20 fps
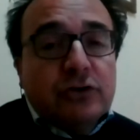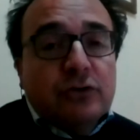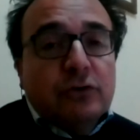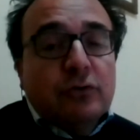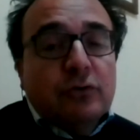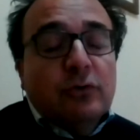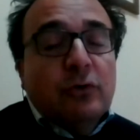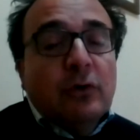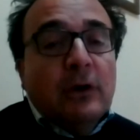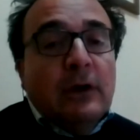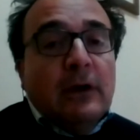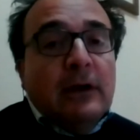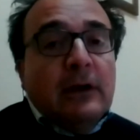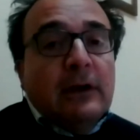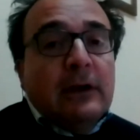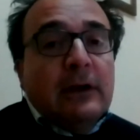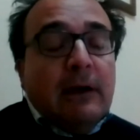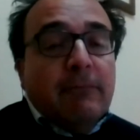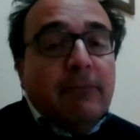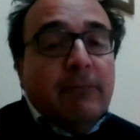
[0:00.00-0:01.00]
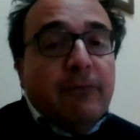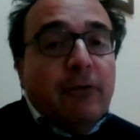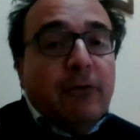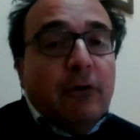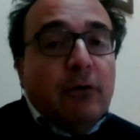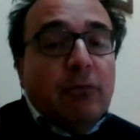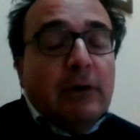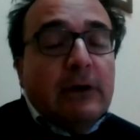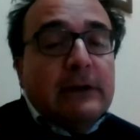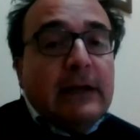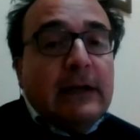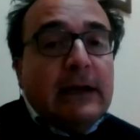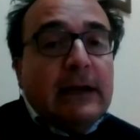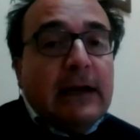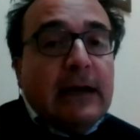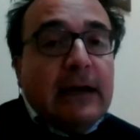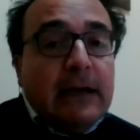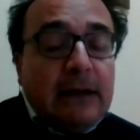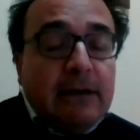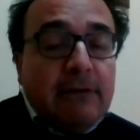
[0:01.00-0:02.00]
to come forward.
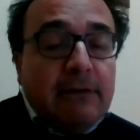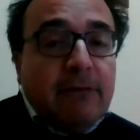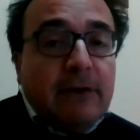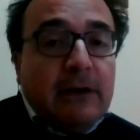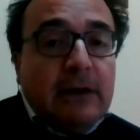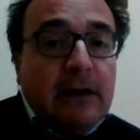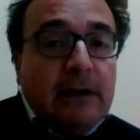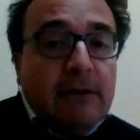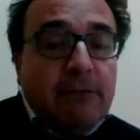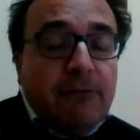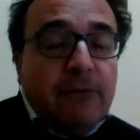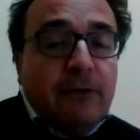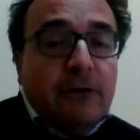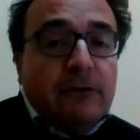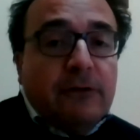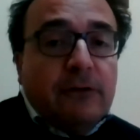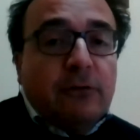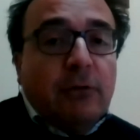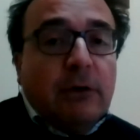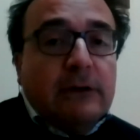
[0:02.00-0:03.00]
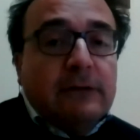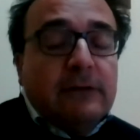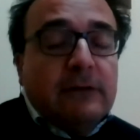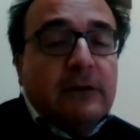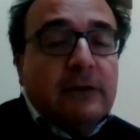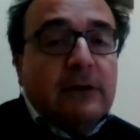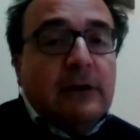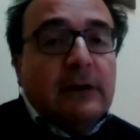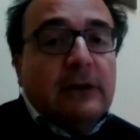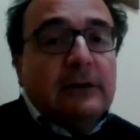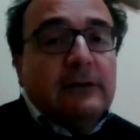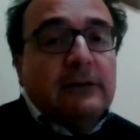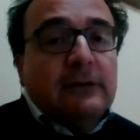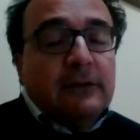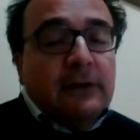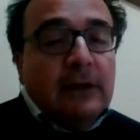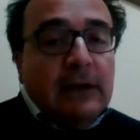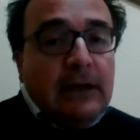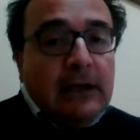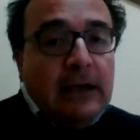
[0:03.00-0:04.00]
I have a first question.
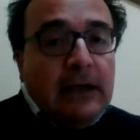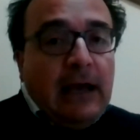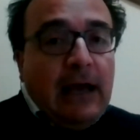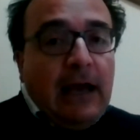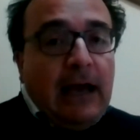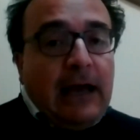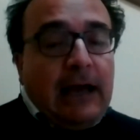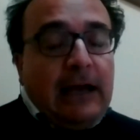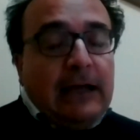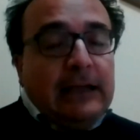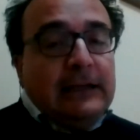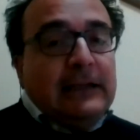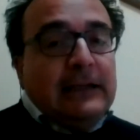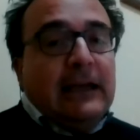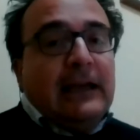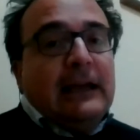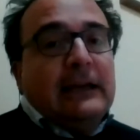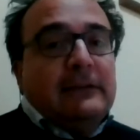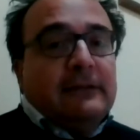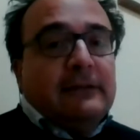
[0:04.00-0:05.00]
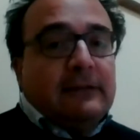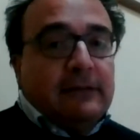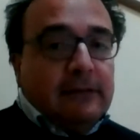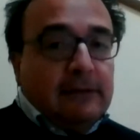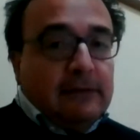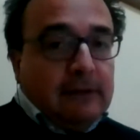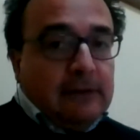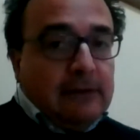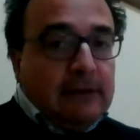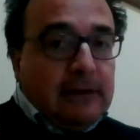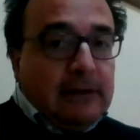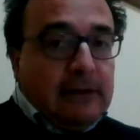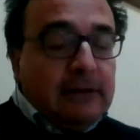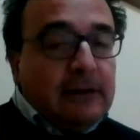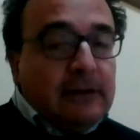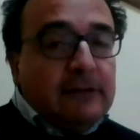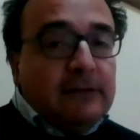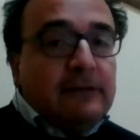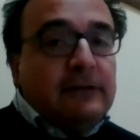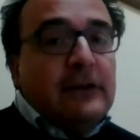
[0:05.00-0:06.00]
Is, I guess, the
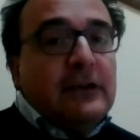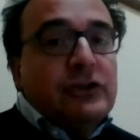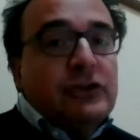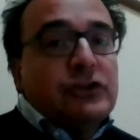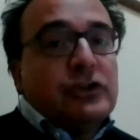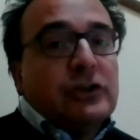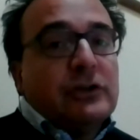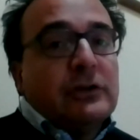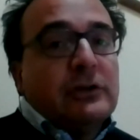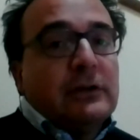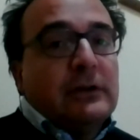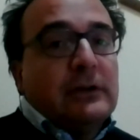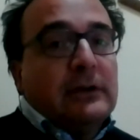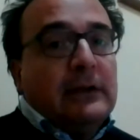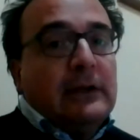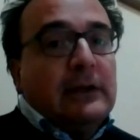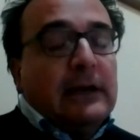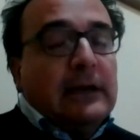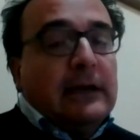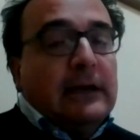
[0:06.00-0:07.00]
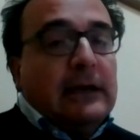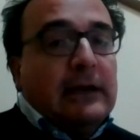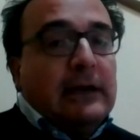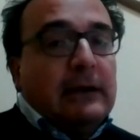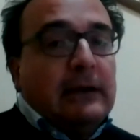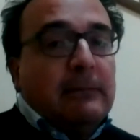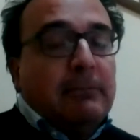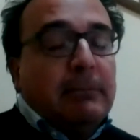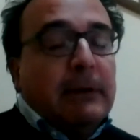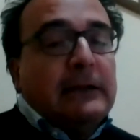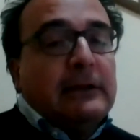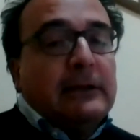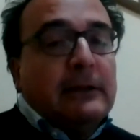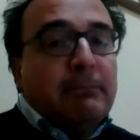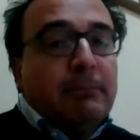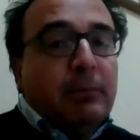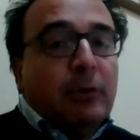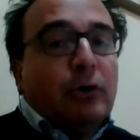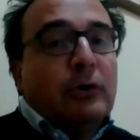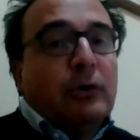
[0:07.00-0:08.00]
decision by
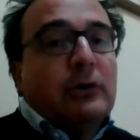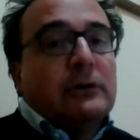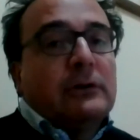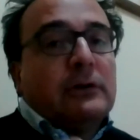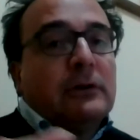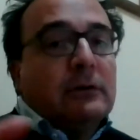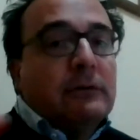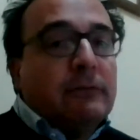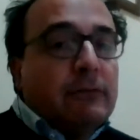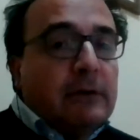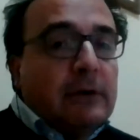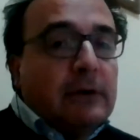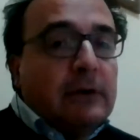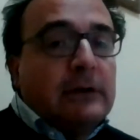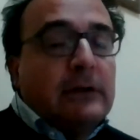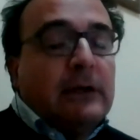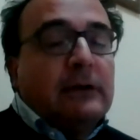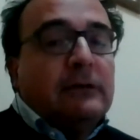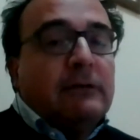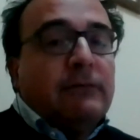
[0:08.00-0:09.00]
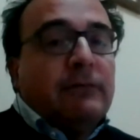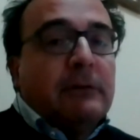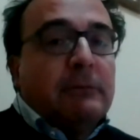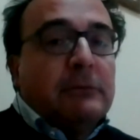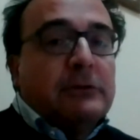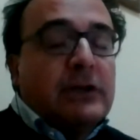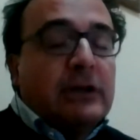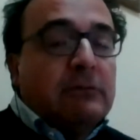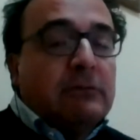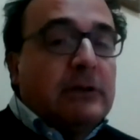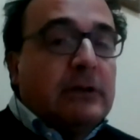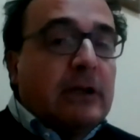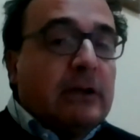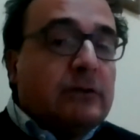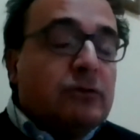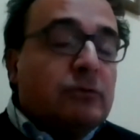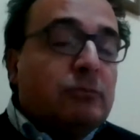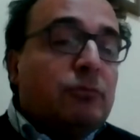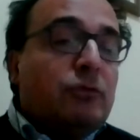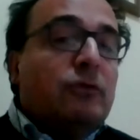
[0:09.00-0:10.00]
the board of Chiesi
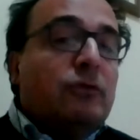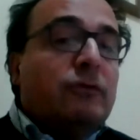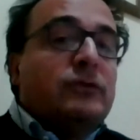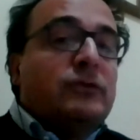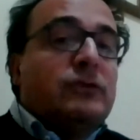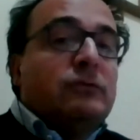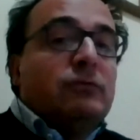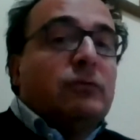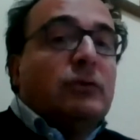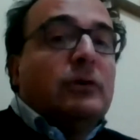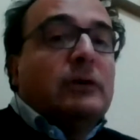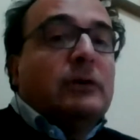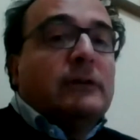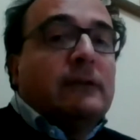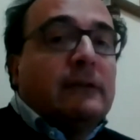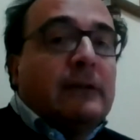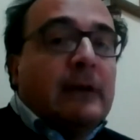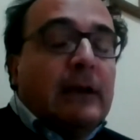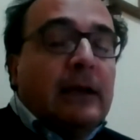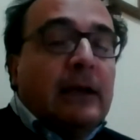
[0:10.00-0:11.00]
Farmaceutica to move towards